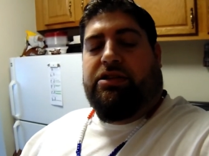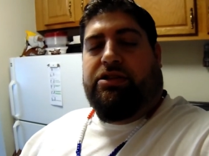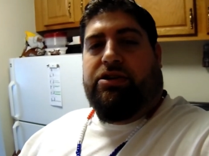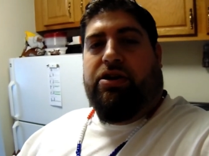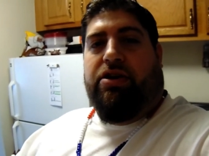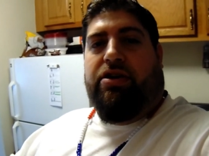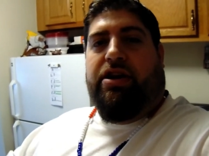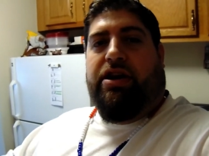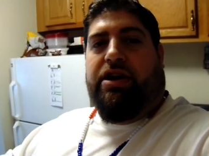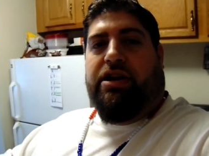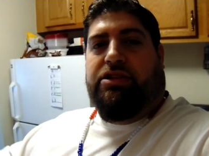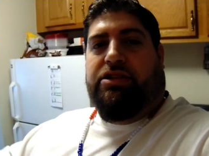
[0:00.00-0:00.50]
to
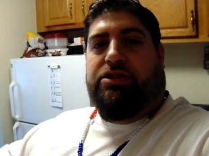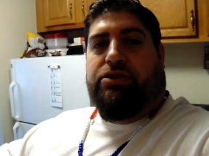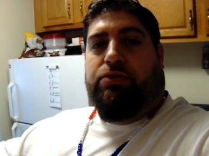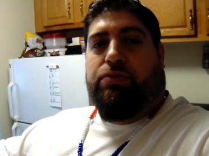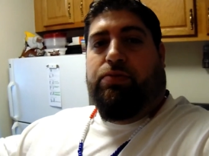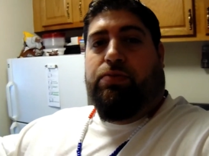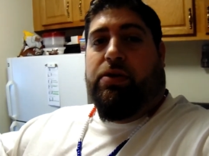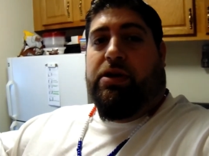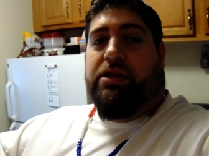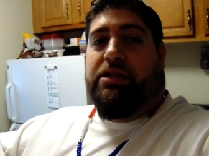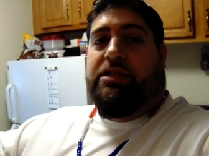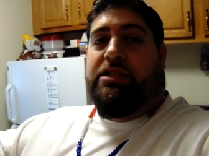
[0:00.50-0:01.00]
turn it into
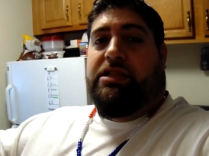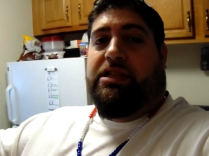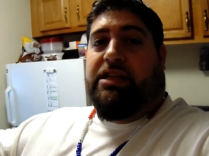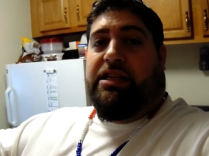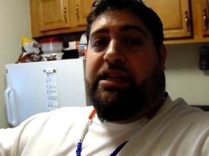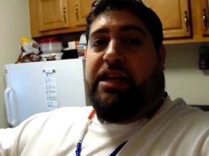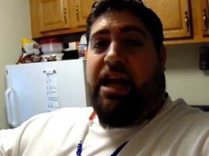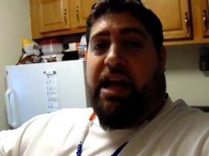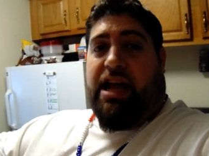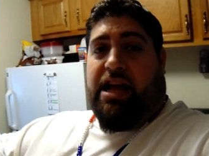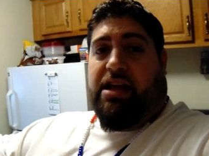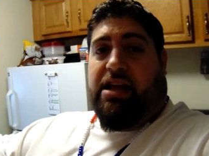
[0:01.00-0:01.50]
what
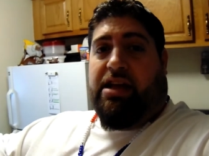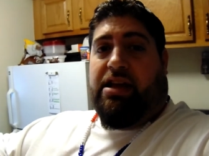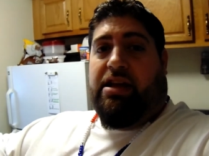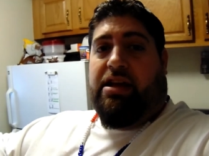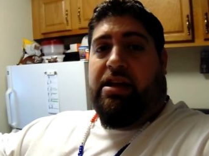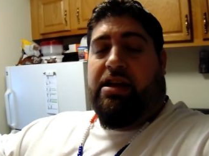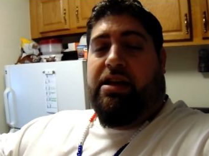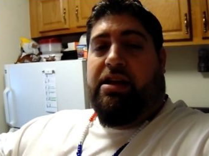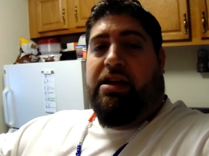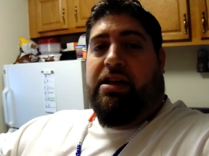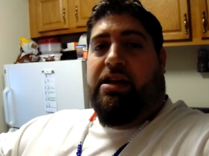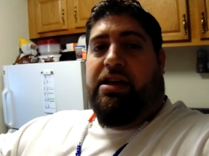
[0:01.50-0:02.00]
today
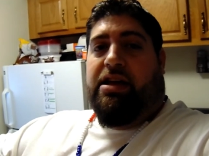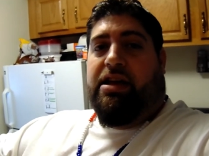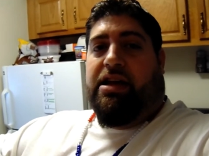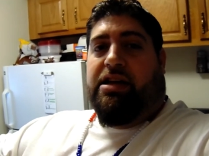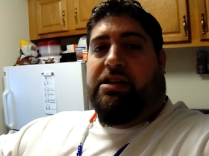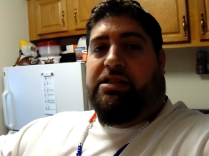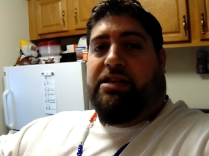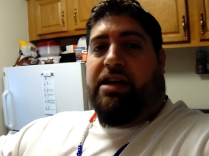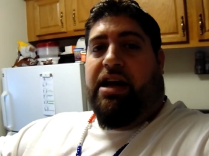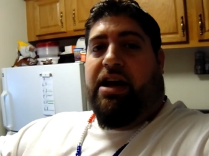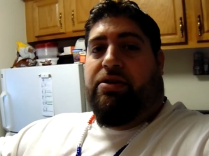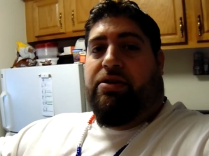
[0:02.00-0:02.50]

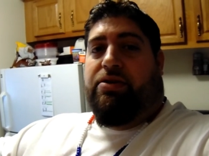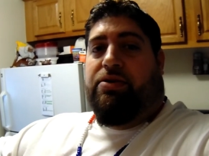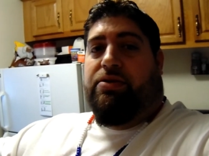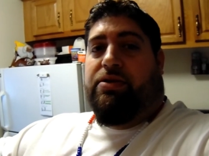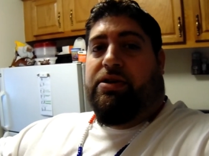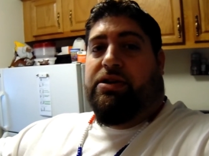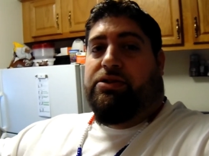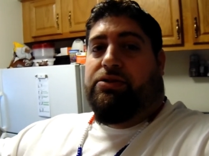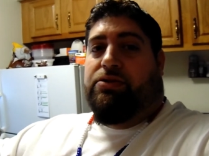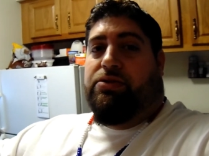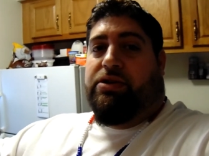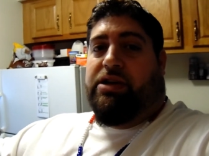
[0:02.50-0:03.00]
is now
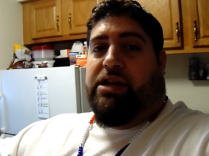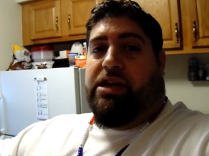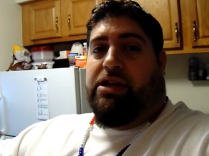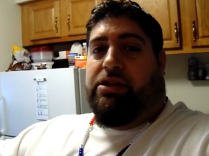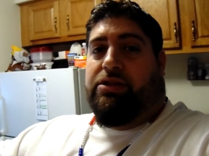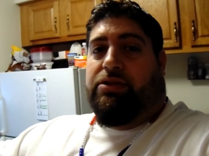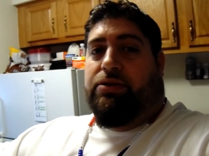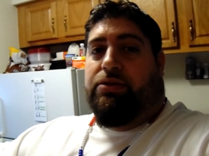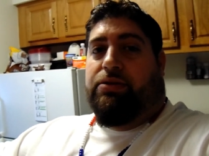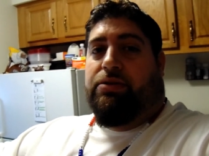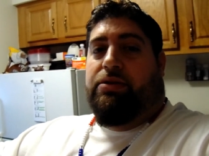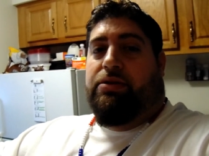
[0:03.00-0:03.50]
known as
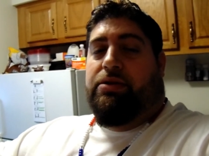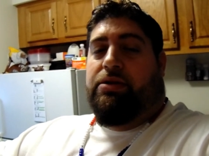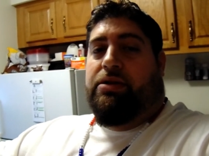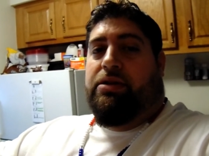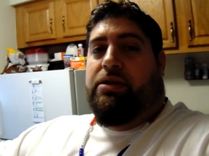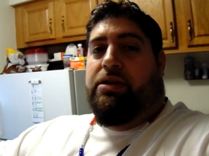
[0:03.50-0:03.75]
coquito.